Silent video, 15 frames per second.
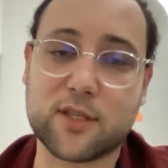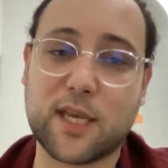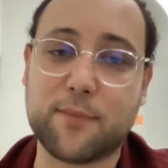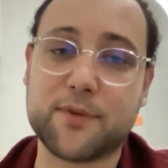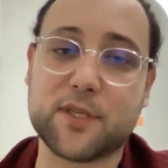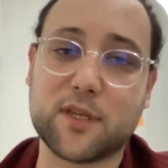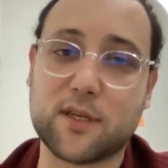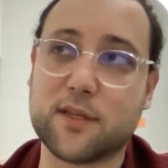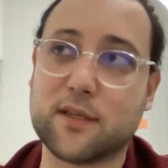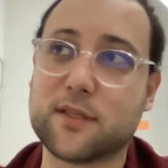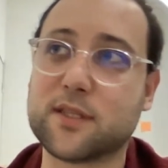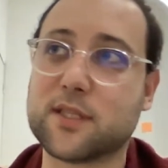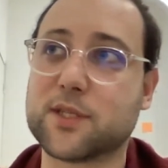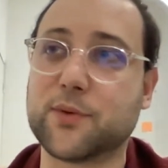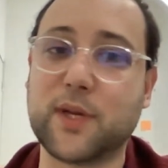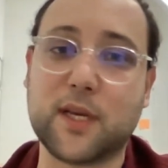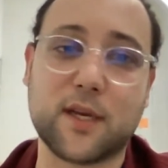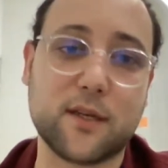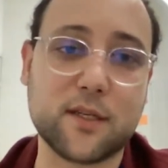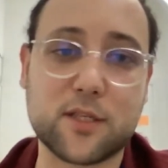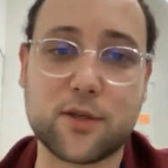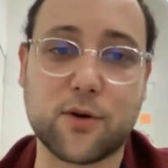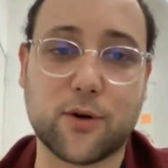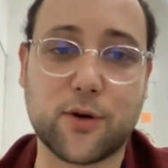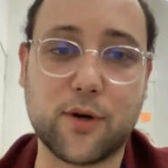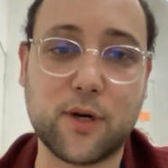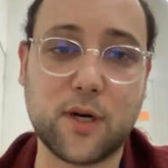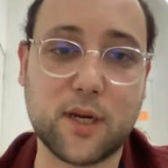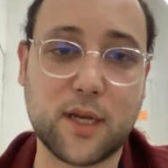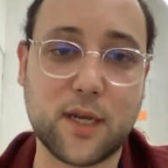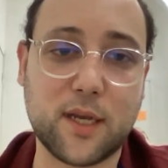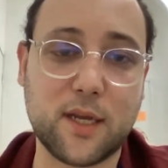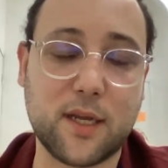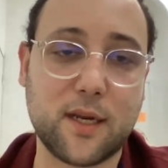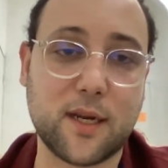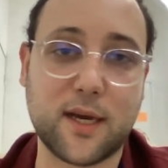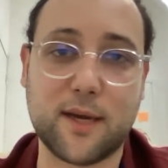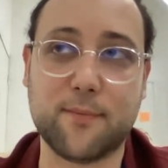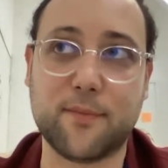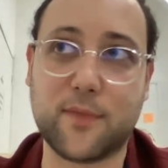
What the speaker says: just keeps a streak and a score. And